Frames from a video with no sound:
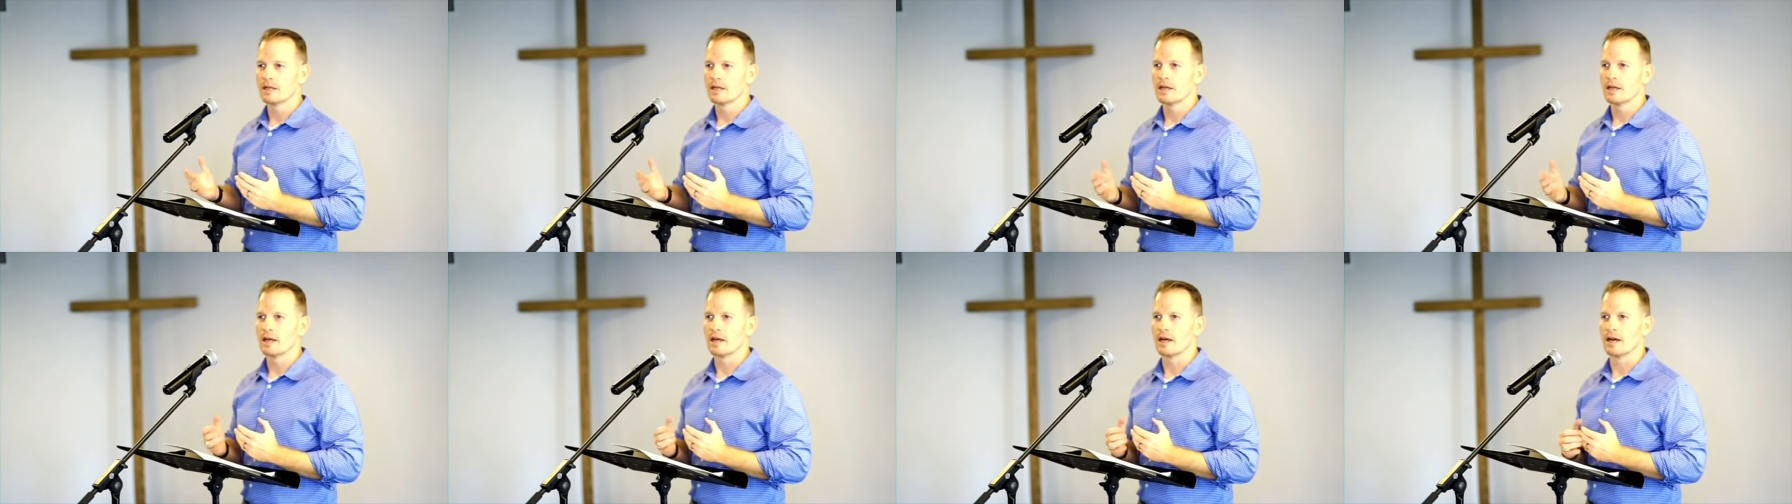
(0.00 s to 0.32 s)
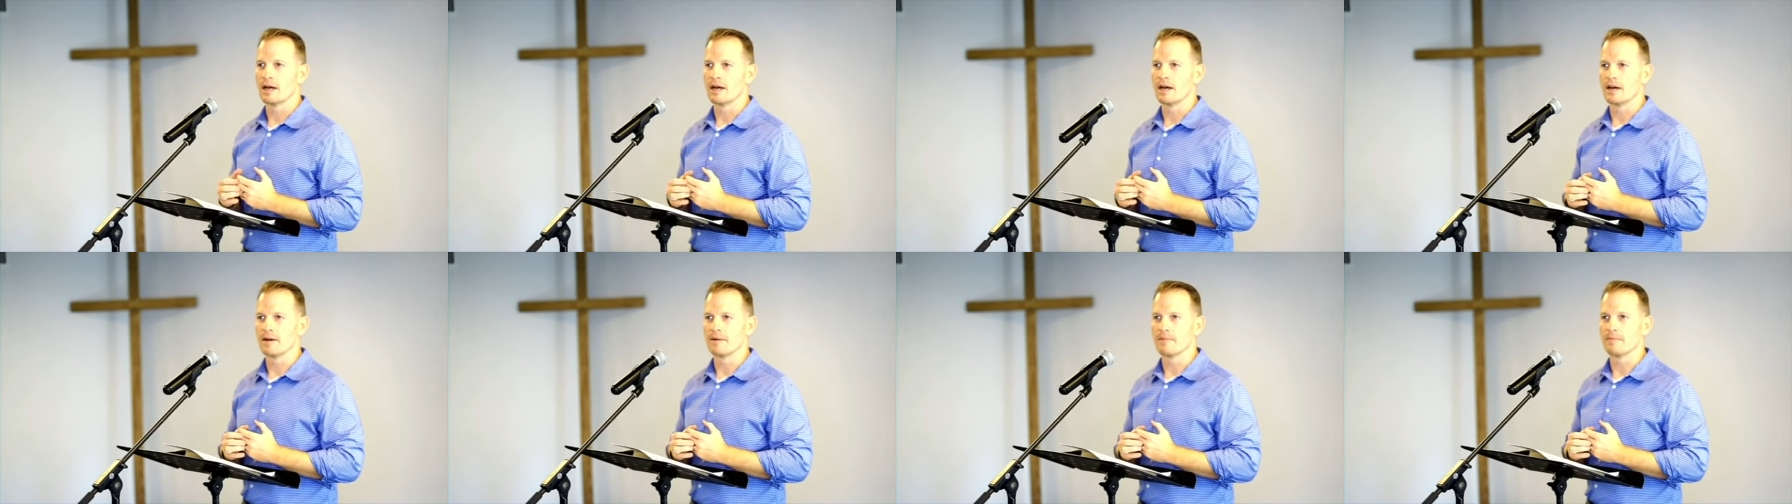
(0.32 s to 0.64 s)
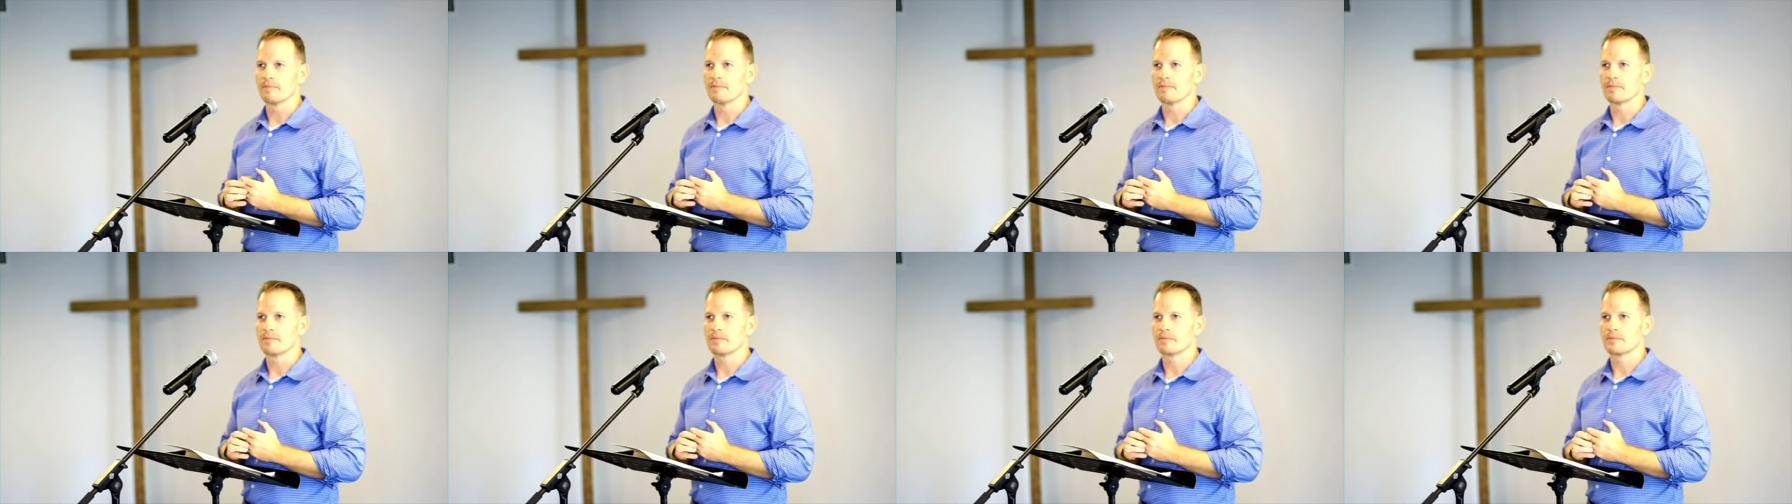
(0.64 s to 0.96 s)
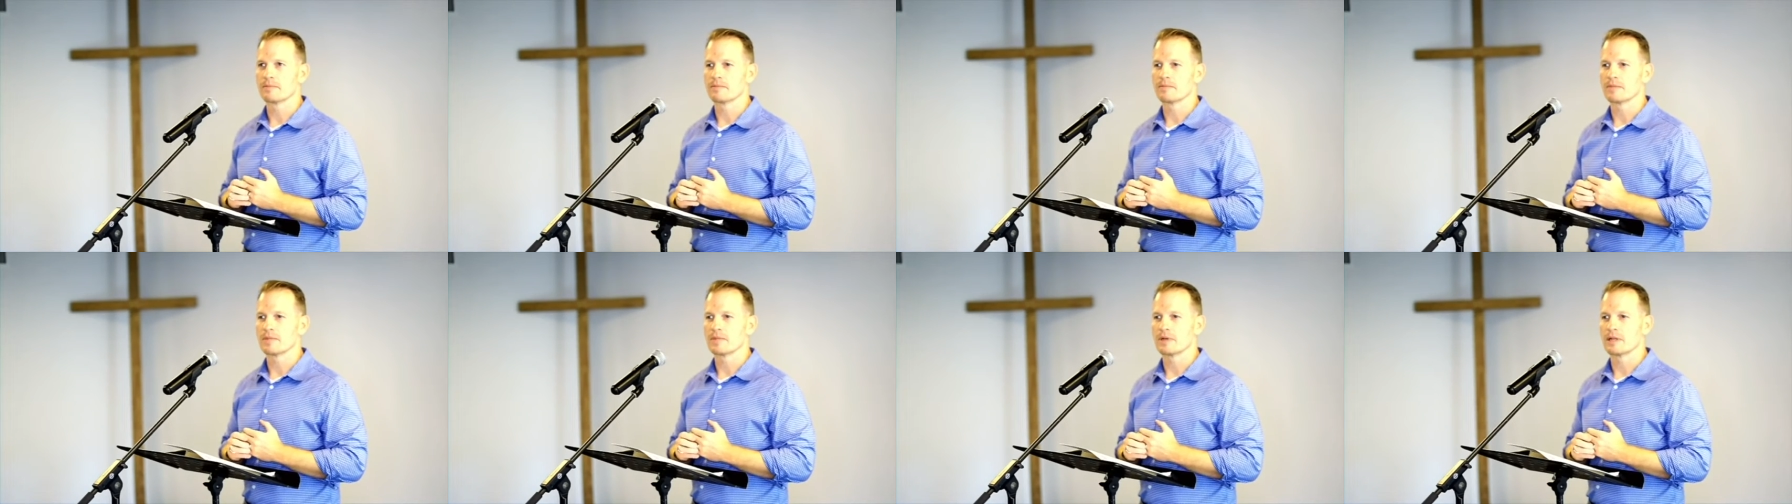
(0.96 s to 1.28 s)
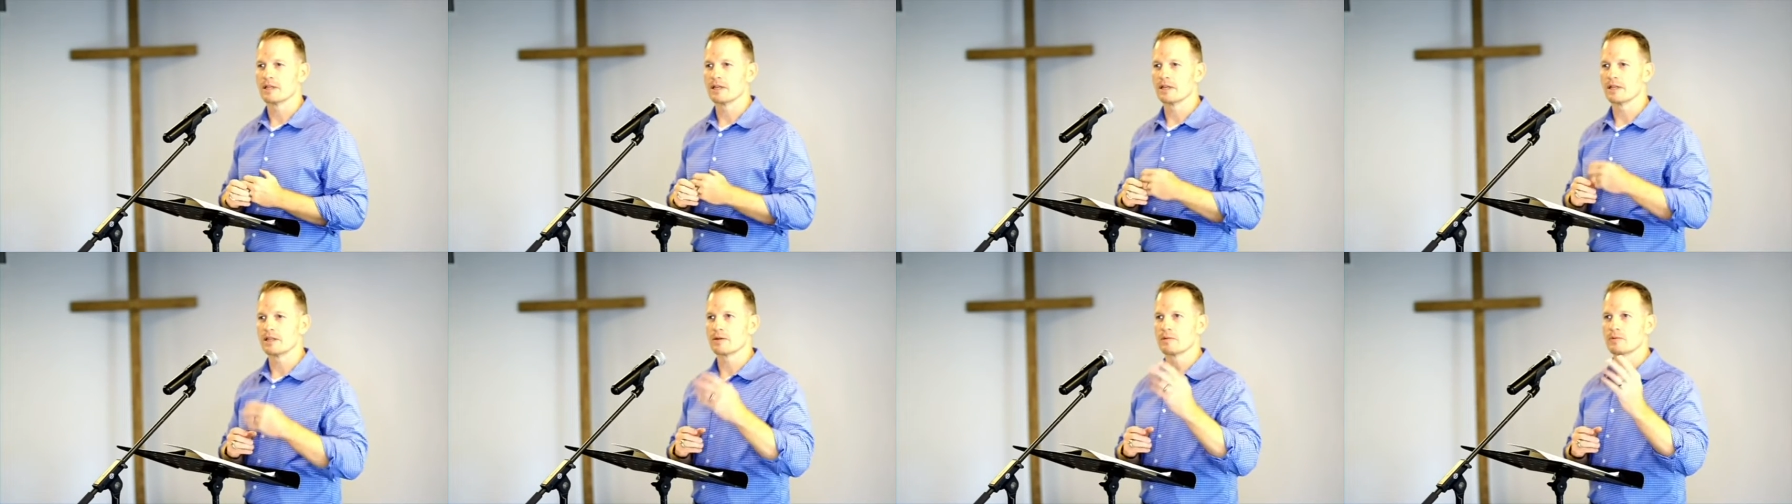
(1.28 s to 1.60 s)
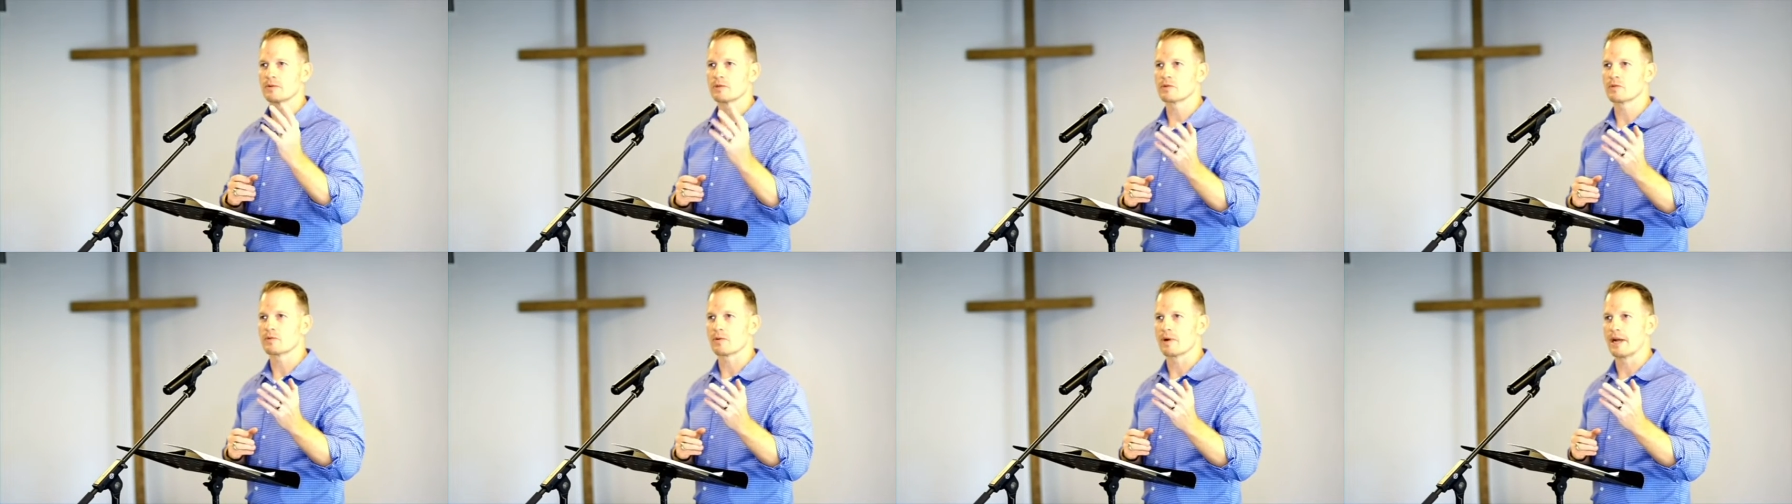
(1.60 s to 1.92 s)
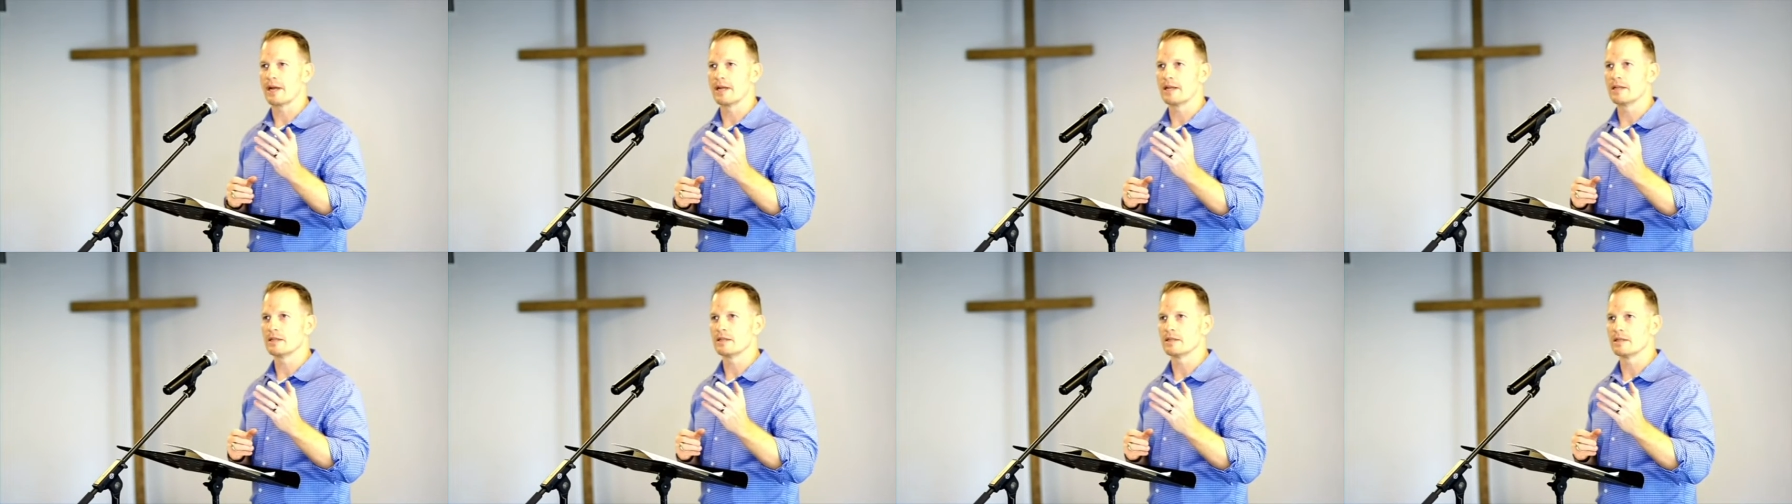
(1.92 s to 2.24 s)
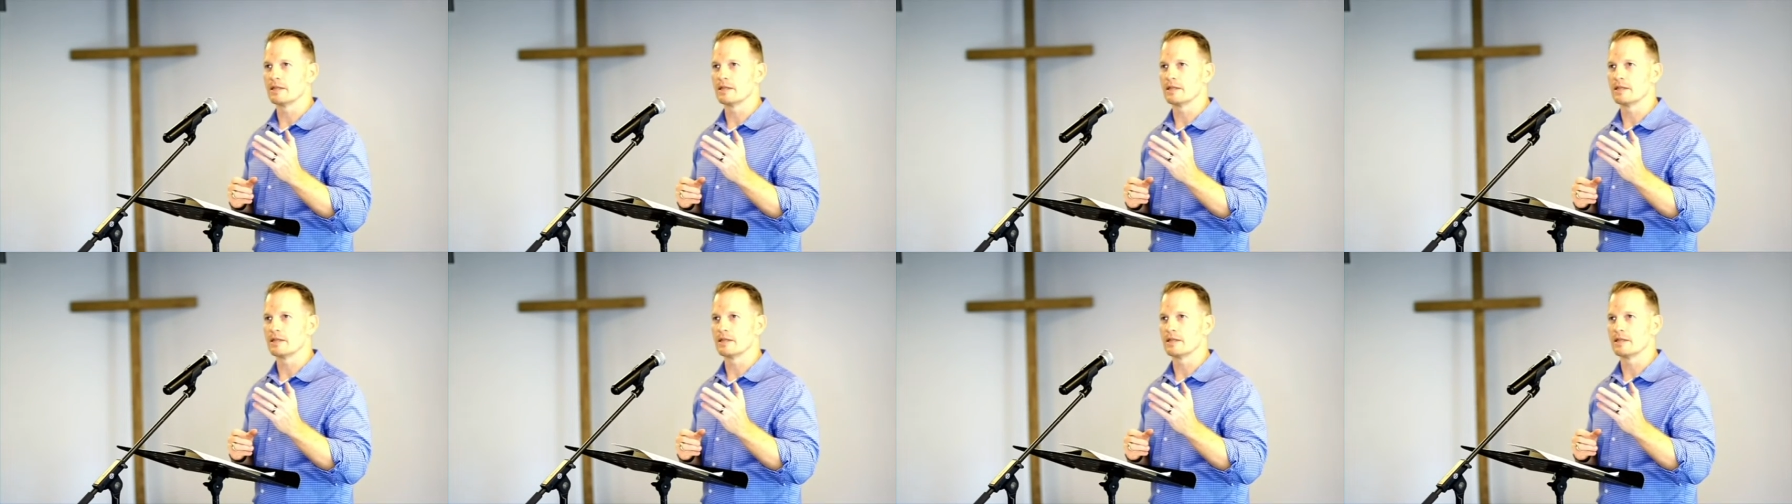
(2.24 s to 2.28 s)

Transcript: Um, Aletha was right.